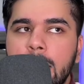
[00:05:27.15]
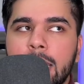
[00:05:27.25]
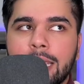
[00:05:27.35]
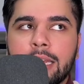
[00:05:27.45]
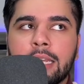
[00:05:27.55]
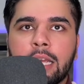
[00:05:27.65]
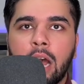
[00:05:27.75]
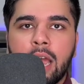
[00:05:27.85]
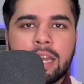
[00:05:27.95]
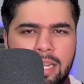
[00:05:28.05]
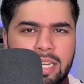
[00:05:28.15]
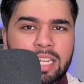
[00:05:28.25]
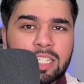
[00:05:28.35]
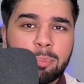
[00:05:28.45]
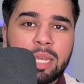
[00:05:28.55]
he kind of
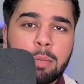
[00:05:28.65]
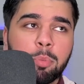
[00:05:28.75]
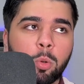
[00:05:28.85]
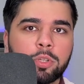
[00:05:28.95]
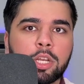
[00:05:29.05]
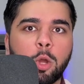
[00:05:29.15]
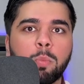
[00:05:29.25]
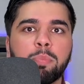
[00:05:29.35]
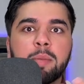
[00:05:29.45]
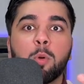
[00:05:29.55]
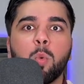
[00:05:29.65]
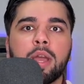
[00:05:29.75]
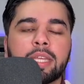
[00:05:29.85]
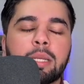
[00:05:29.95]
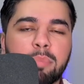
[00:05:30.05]
needs people, you know, people
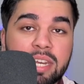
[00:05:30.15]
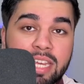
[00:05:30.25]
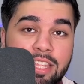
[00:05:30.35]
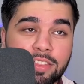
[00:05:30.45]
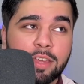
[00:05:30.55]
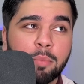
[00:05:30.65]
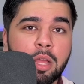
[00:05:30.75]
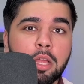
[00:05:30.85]
working beneath him